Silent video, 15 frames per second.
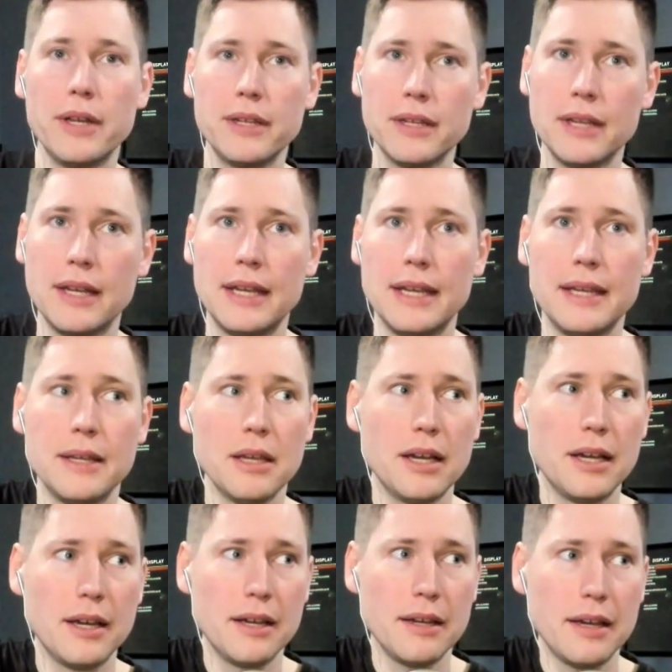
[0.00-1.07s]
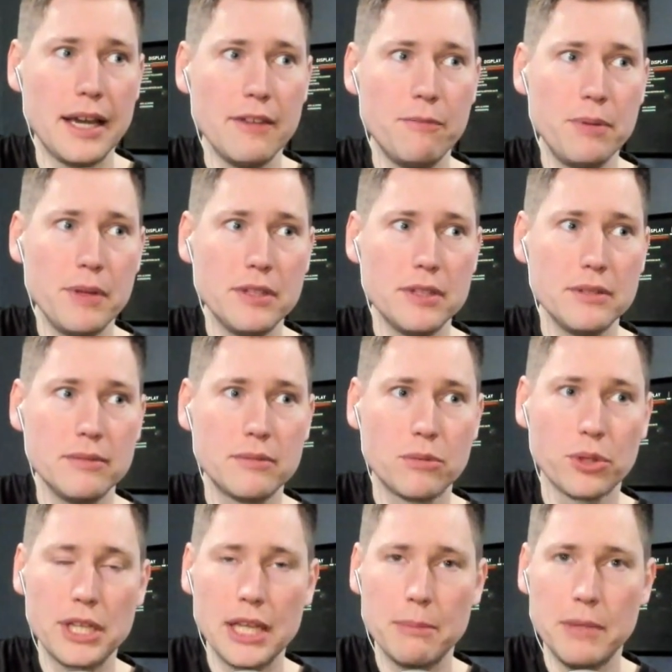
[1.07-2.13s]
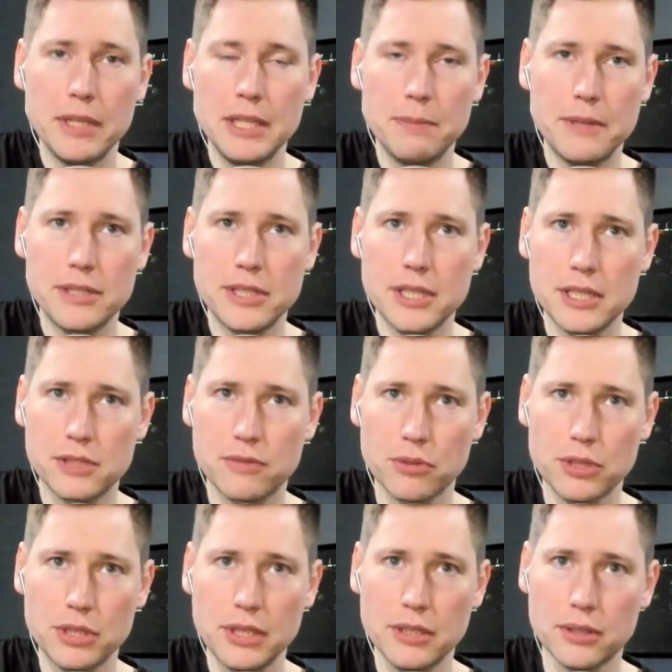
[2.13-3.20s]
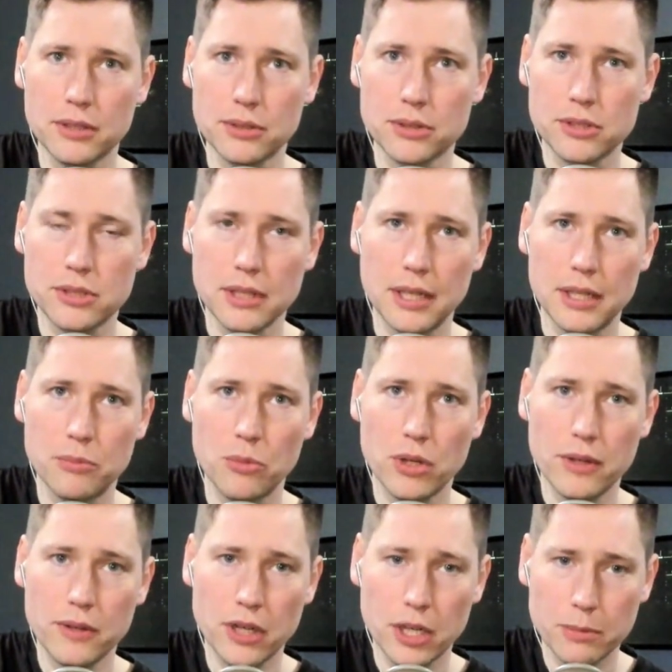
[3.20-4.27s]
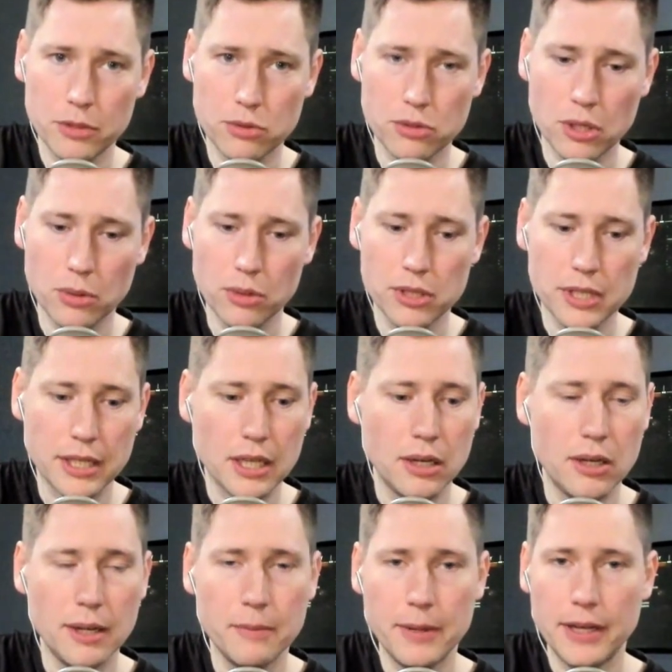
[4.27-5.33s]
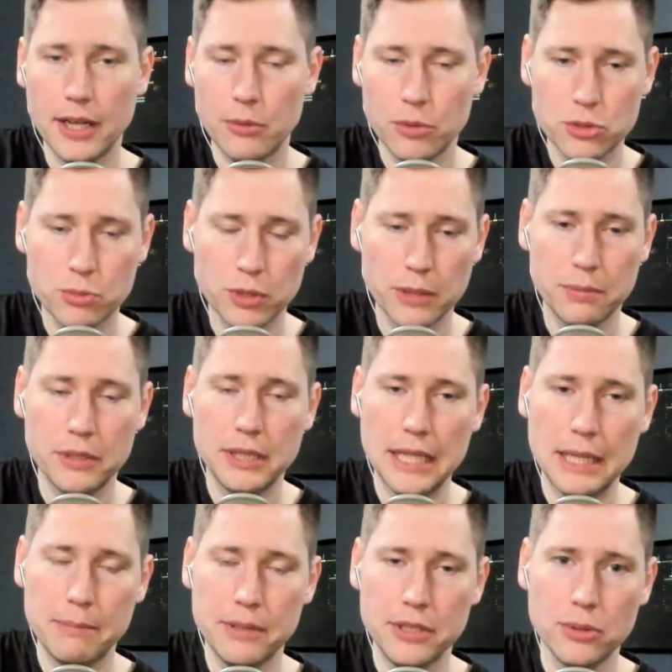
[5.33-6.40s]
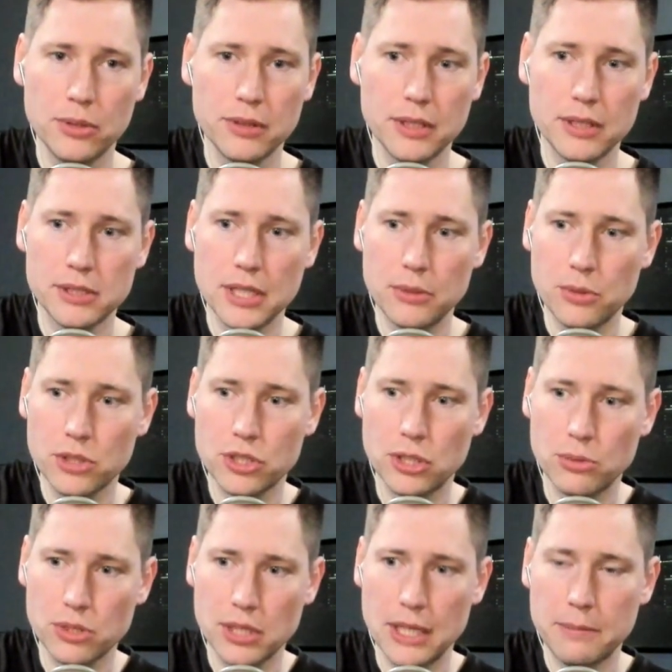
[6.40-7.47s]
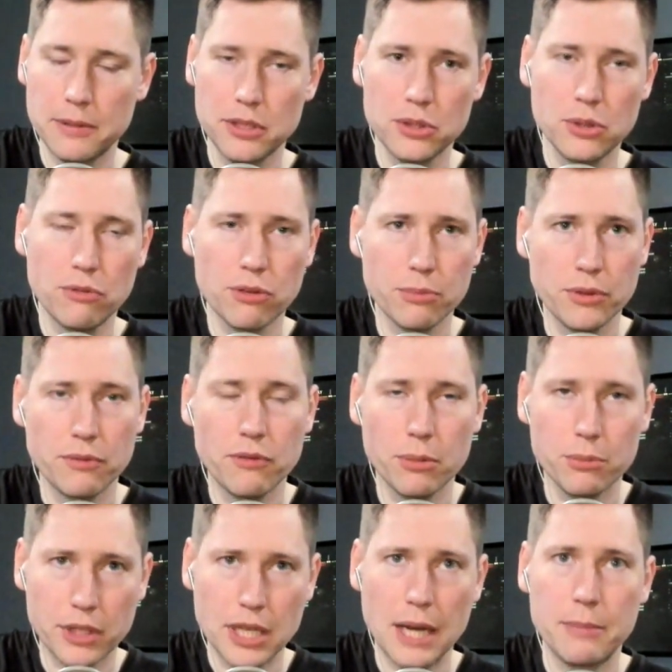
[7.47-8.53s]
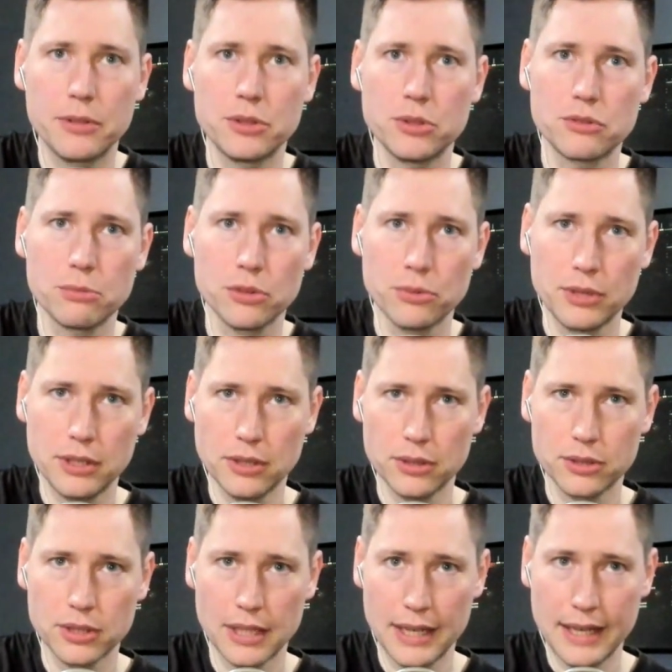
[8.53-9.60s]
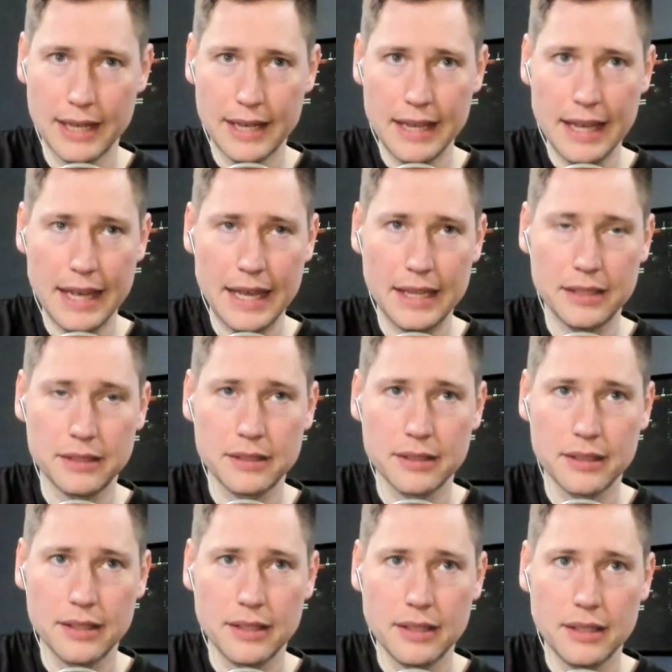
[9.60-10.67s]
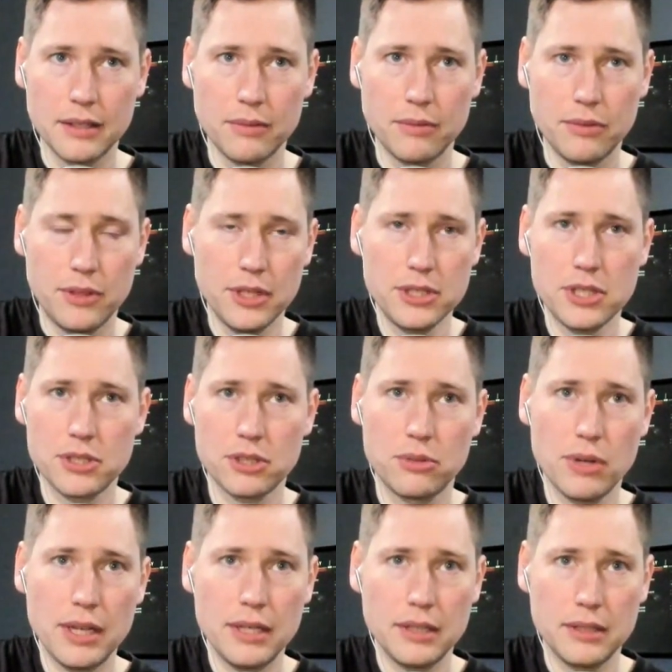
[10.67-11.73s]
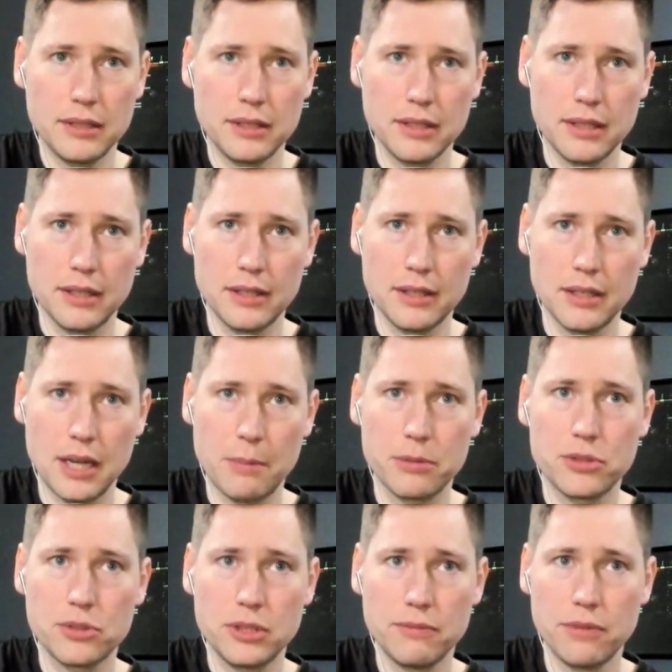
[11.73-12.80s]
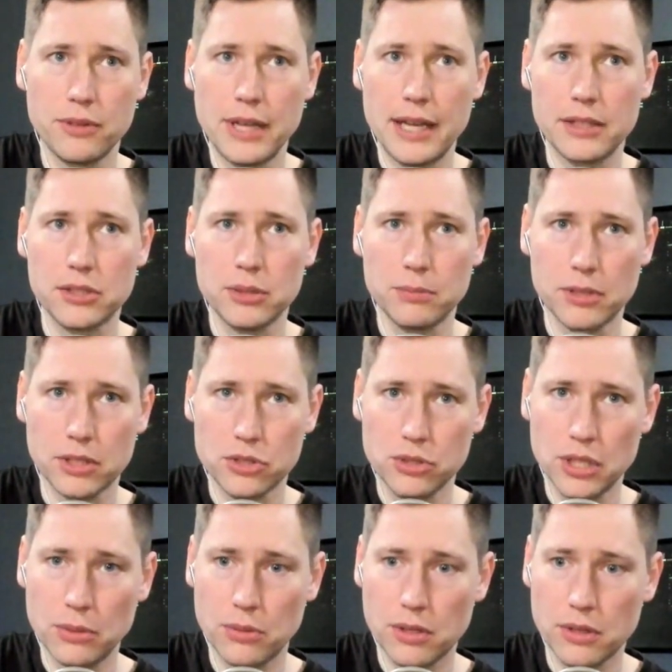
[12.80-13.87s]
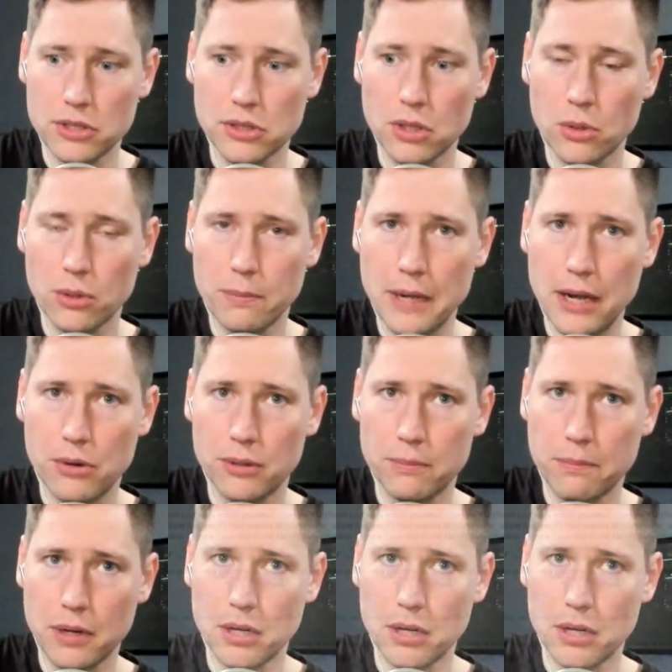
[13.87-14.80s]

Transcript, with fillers: But uh, I've right. been looking at mini PCs for years, and one of the mm-hmm. arguments mm-hmm. was always like, "Oh, I mean, I wish we could put an APU in this. I wish there was an APU from from the commenters, right. from the readers." And this is a great uh, opportunity for that too because you get one of these lower powered